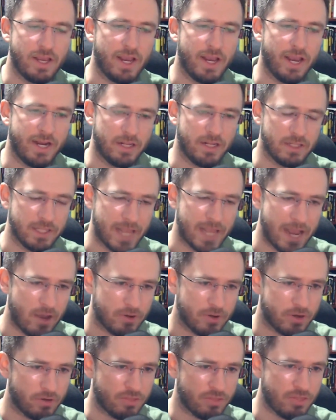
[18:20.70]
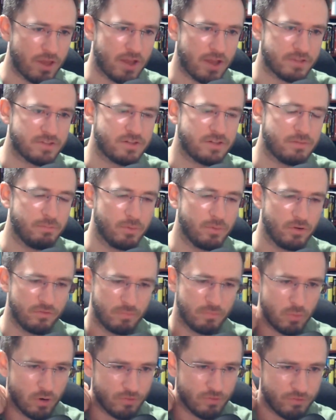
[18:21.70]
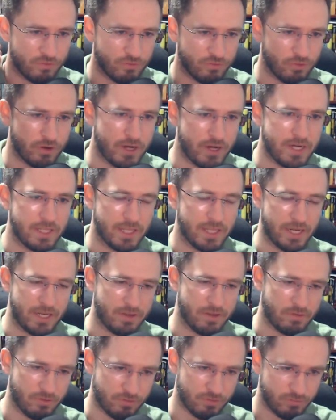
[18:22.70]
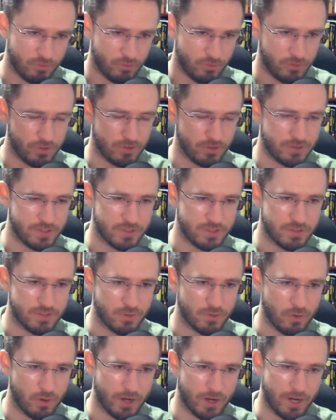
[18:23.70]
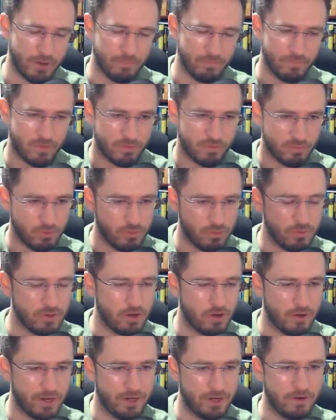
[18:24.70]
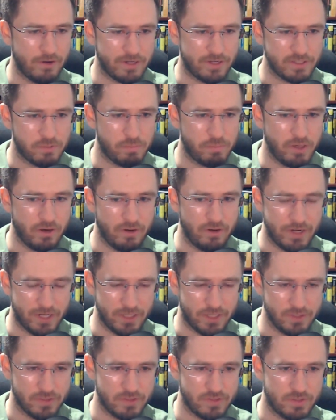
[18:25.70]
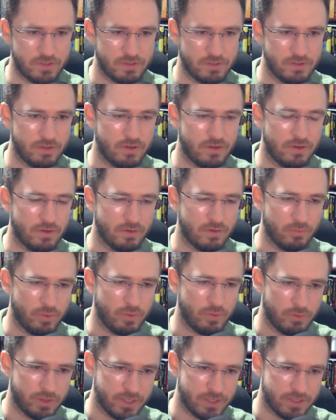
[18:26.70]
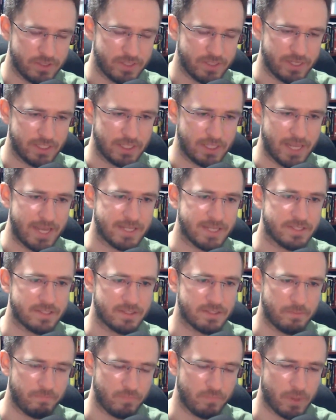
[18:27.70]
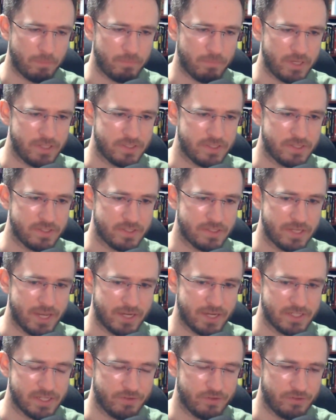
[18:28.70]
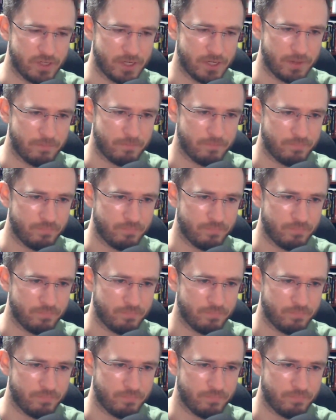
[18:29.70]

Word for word: and allow your thoughts to move more freely through your sensorium, through your inner experience, we would then see less P C C activity.